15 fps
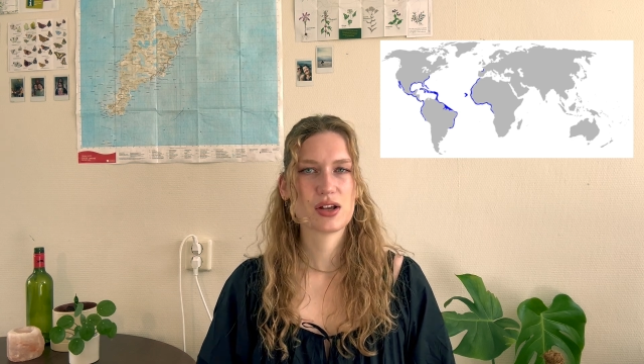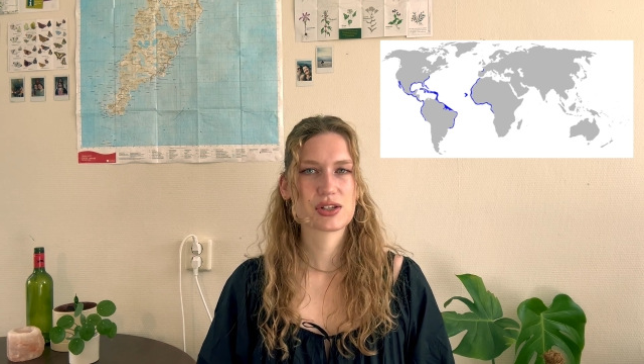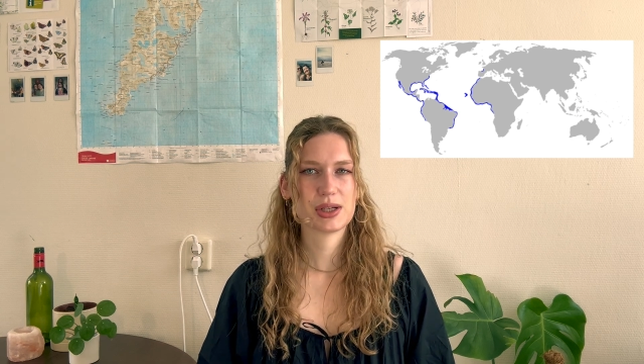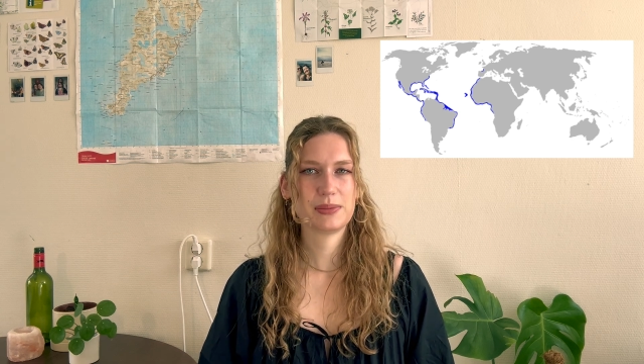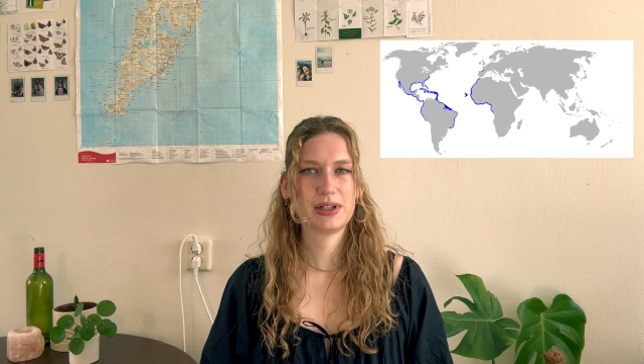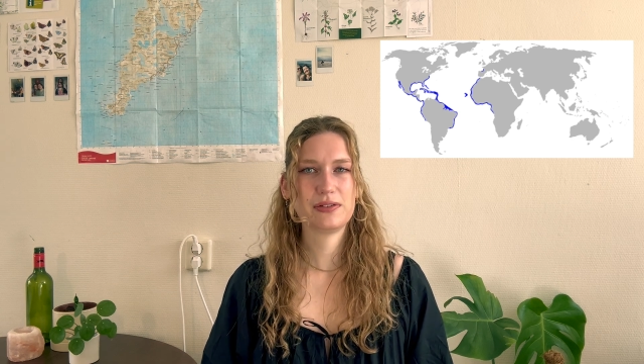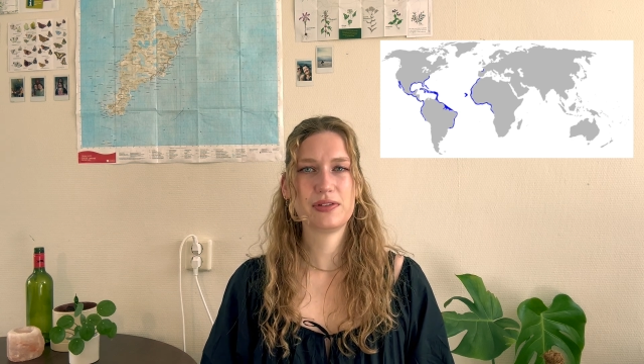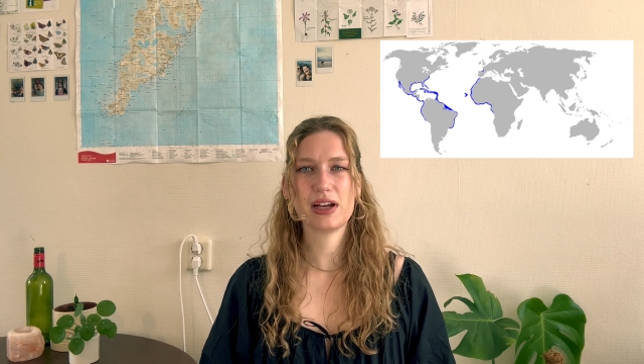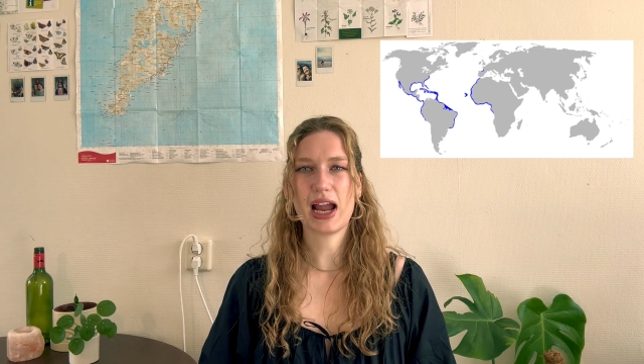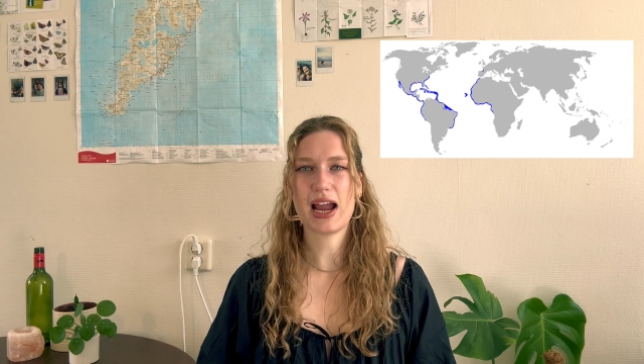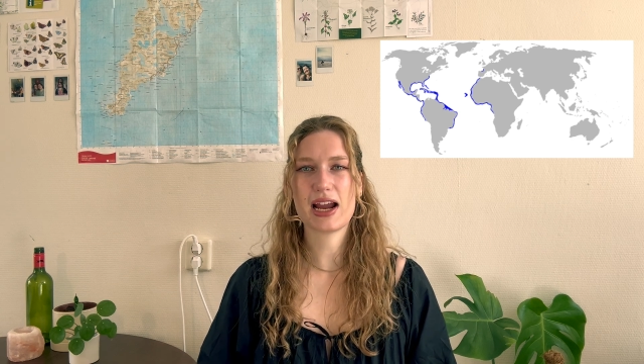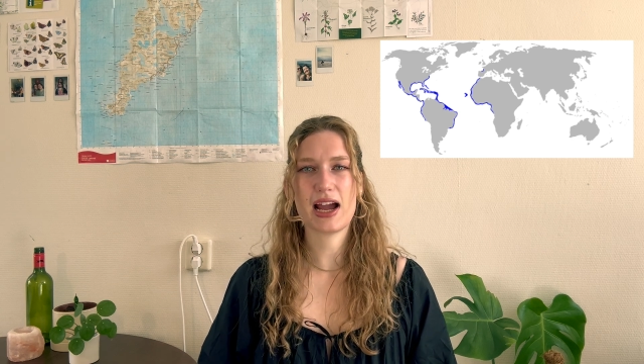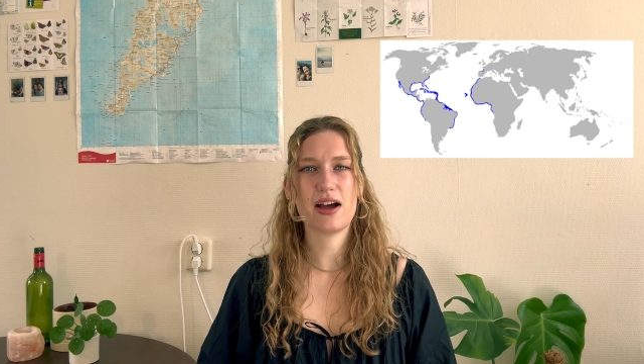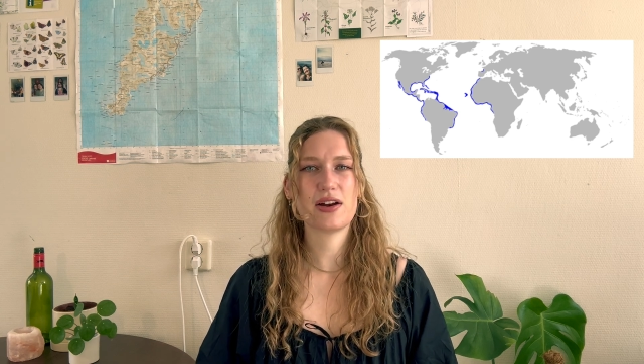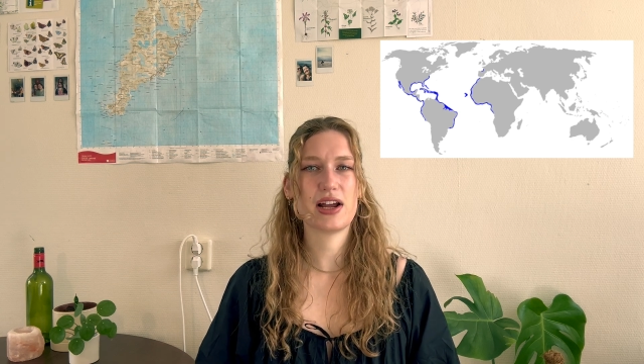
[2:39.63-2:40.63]
Some even hang
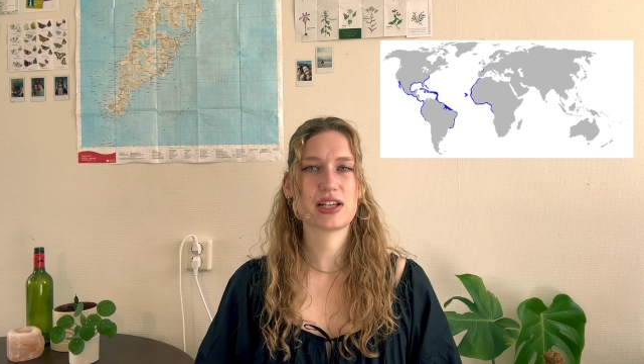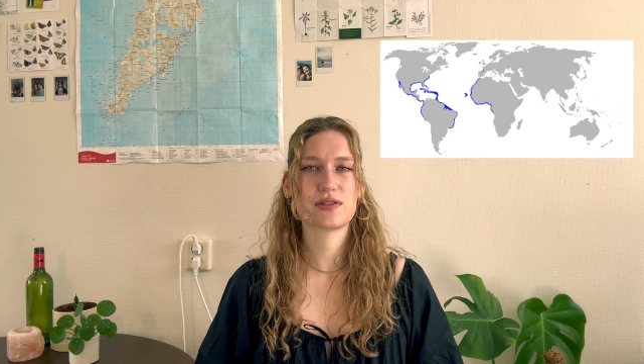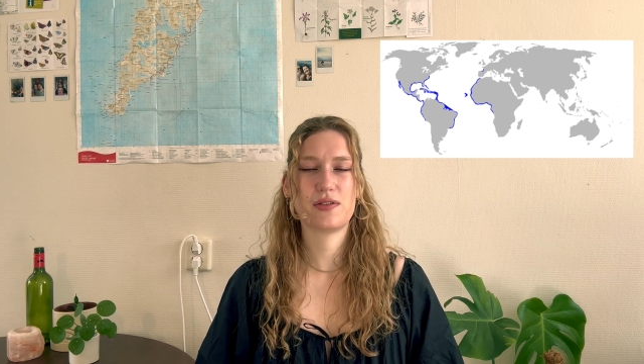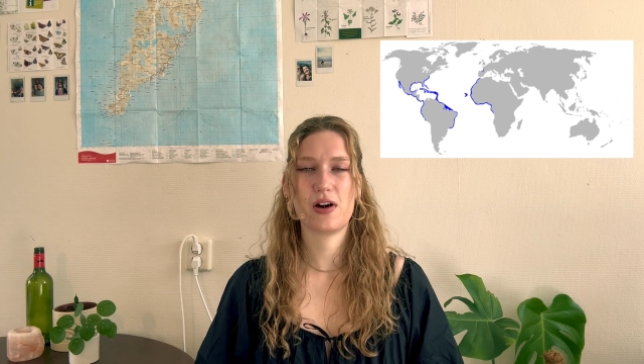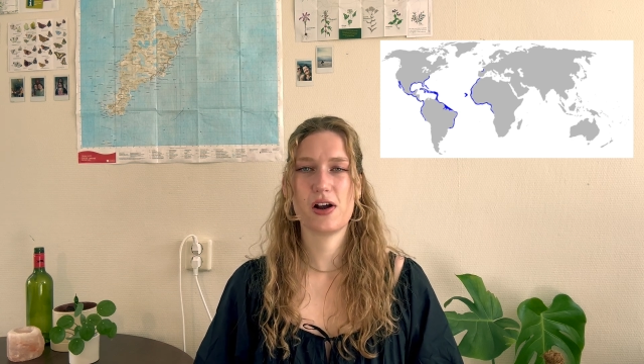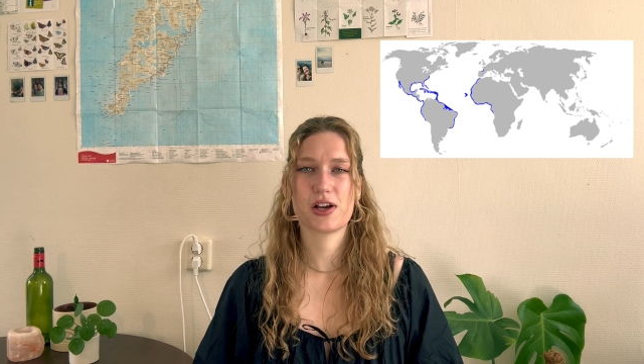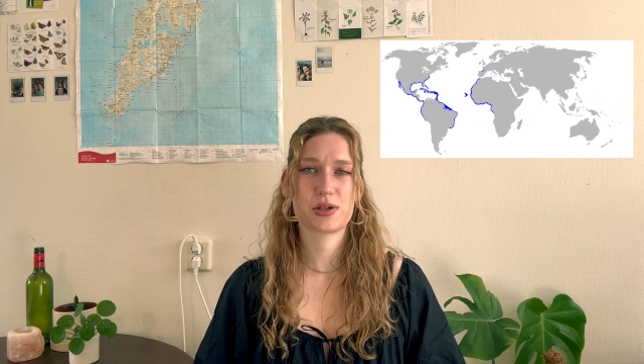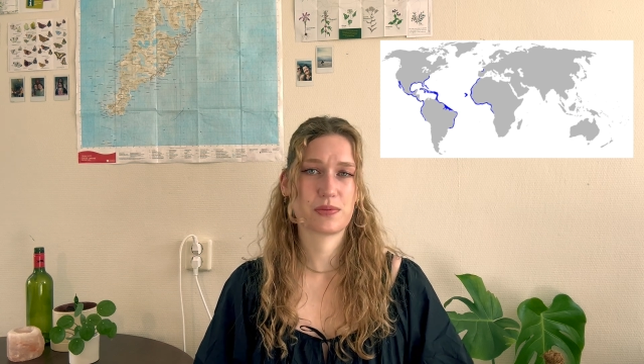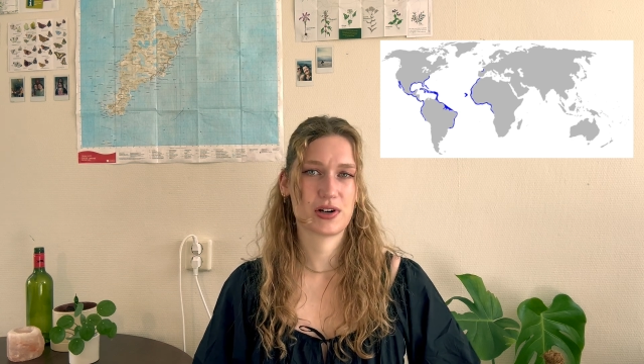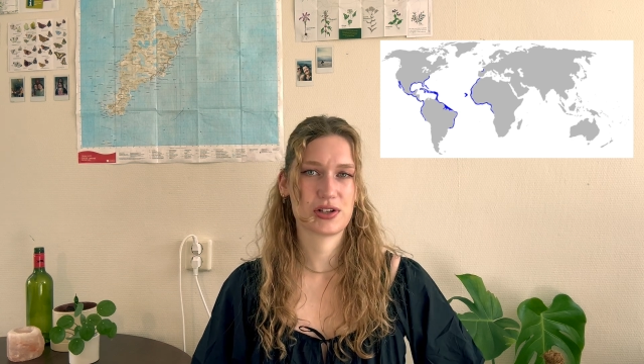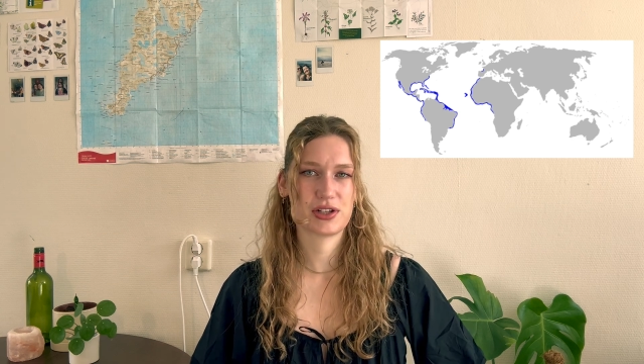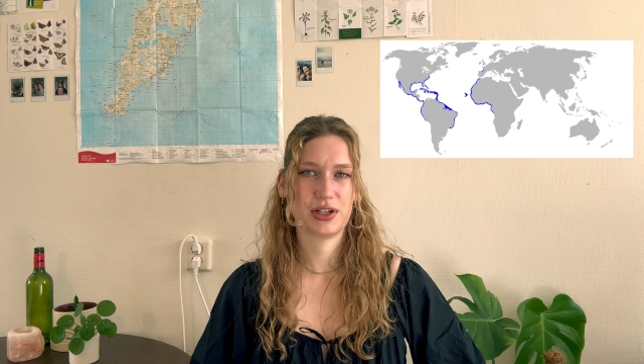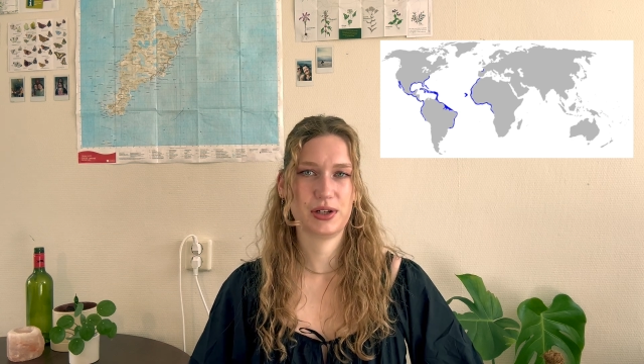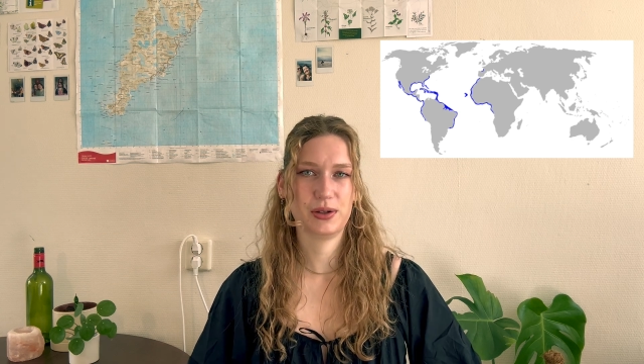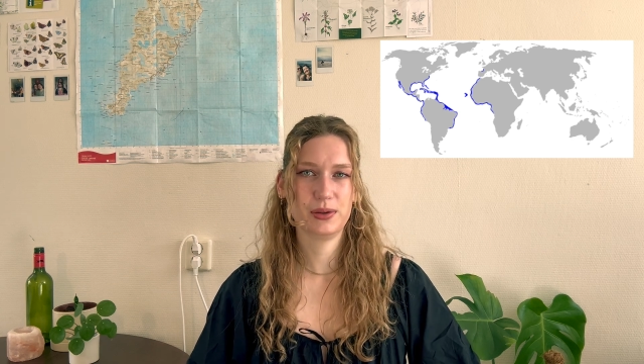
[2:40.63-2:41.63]
out as far as
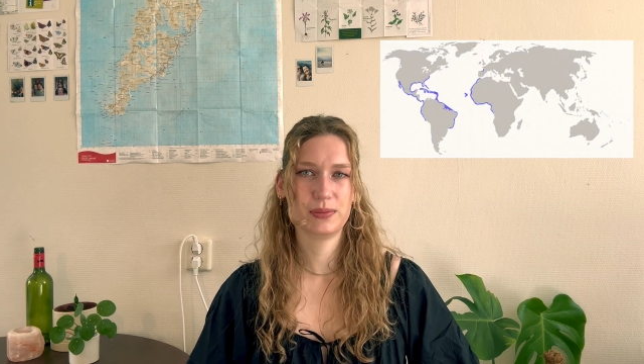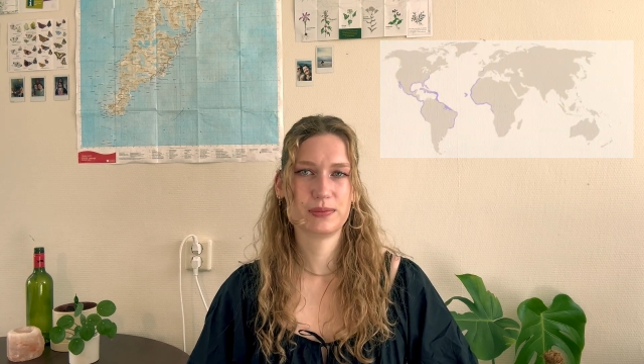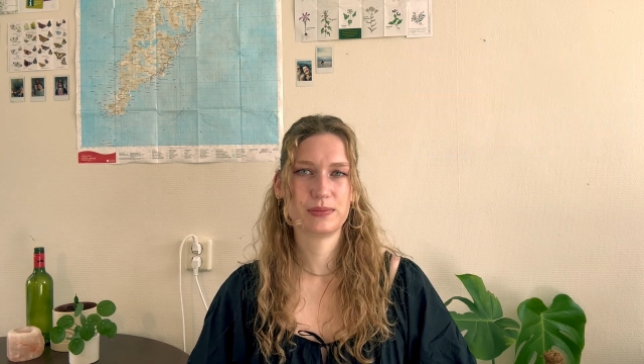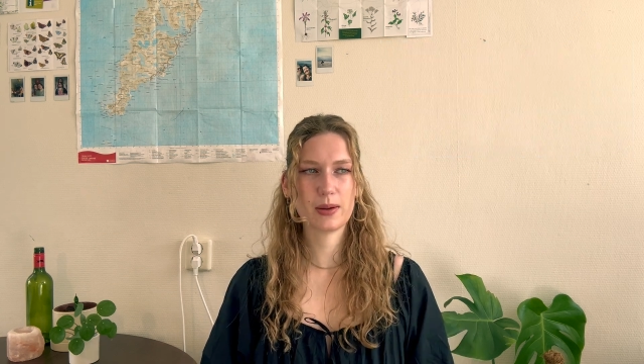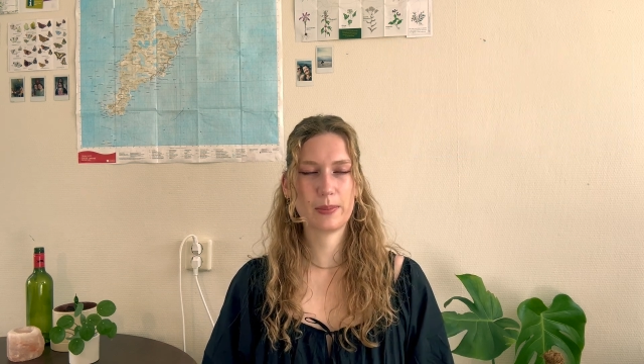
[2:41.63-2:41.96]
Brazil,